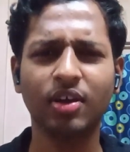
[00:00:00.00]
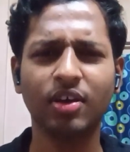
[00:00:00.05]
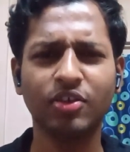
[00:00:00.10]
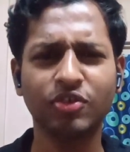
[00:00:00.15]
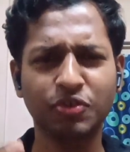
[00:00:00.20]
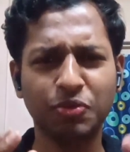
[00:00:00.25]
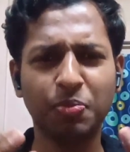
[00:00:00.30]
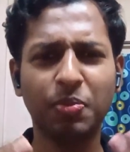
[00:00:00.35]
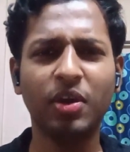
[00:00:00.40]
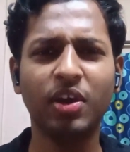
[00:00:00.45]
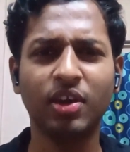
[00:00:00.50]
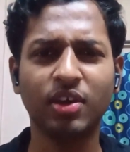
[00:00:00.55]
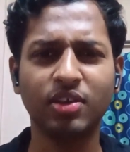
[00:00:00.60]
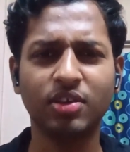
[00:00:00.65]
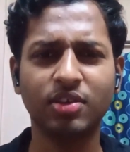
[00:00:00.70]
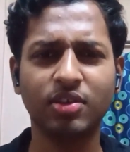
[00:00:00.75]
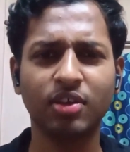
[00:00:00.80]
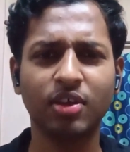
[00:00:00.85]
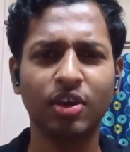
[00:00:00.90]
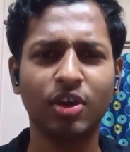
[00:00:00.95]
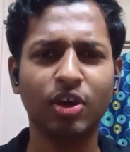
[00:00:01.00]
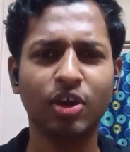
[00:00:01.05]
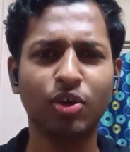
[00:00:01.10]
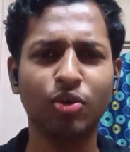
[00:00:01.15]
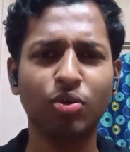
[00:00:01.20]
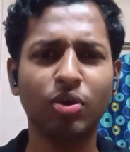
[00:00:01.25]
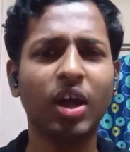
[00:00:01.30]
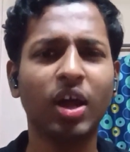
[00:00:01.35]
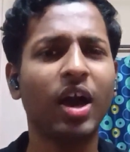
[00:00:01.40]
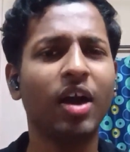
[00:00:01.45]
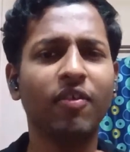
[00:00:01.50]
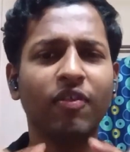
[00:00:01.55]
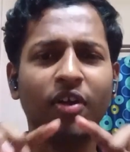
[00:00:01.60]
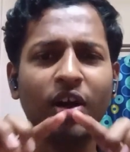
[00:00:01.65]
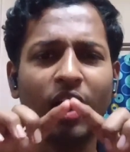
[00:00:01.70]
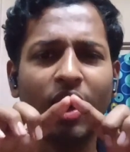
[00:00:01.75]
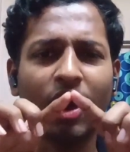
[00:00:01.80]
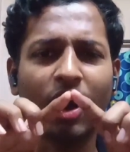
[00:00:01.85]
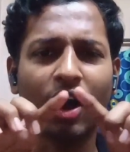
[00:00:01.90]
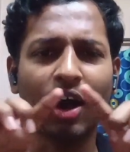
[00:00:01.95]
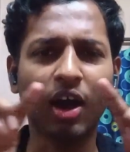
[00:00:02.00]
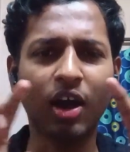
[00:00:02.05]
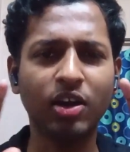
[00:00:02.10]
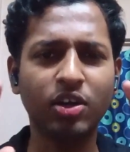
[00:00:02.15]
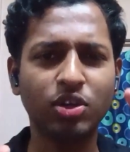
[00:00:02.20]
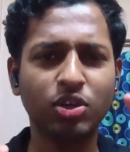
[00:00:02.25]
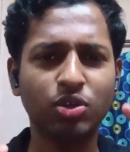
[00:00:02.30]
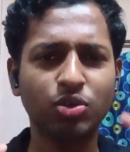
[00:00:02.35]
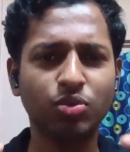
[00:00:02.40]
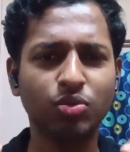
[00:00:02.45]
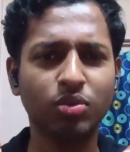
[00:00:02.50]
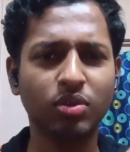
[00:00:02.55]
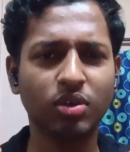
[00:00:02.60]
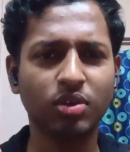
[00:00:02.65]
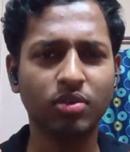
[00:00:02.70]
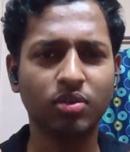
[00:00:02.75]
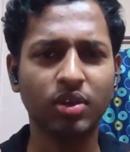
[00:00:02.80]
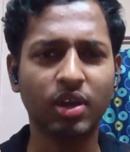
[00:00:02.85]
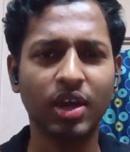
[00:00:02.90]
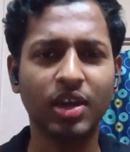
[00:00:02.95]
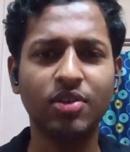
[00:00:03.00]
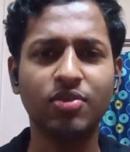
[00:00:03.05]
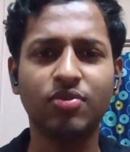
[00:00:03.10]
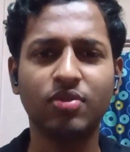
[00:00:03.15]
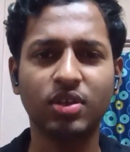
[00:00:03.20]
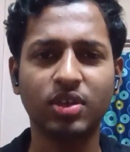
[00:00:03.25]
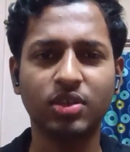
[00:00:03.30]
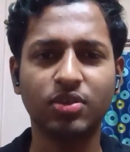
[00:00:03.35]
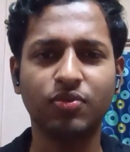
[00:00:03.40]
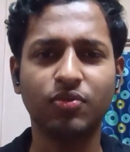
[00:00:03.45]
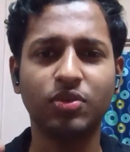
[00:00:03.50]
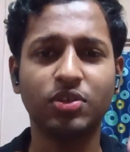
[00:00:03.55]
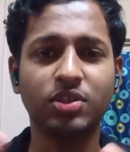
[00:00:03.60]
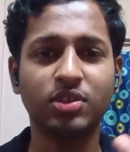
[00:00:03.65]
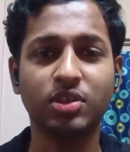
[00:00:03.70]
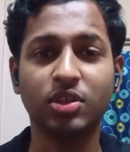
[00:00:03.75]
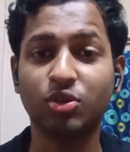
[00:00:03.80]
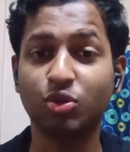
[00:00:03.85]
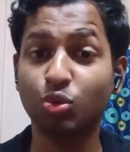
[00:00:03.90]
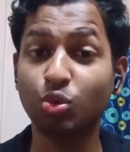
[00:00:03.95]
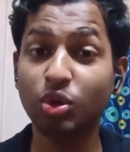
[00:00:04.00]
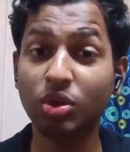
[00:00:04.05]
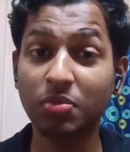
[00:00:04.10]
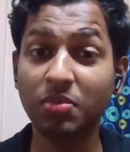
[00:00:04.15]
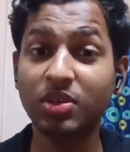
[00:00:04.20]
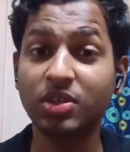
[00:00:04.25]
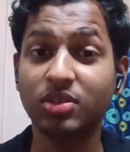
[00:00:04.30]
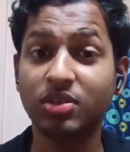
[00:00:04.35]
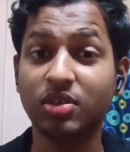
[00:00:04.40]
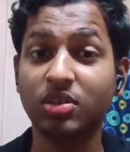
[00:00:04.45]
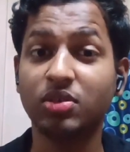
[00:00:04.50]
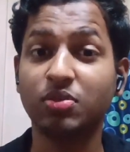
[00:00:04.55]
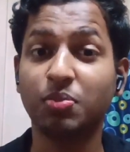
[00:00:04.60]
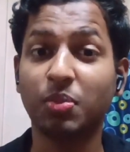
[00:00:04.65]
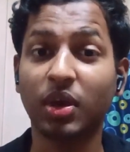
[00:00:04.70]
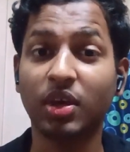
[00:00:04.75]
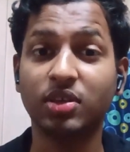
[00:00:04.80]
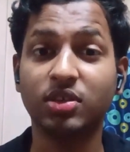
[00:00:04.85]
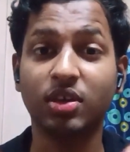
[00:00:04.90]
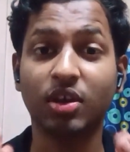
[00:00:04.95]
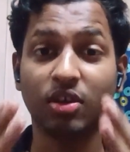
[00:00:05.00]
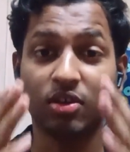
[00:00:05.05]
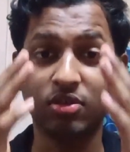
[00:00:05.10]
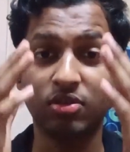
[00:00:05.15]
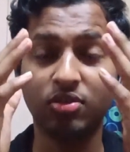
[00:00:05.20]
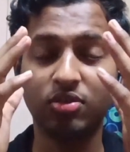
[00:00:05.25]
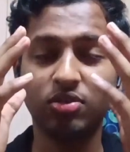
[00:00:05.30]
A space could have R2 entries, which is a two-dimensional space, a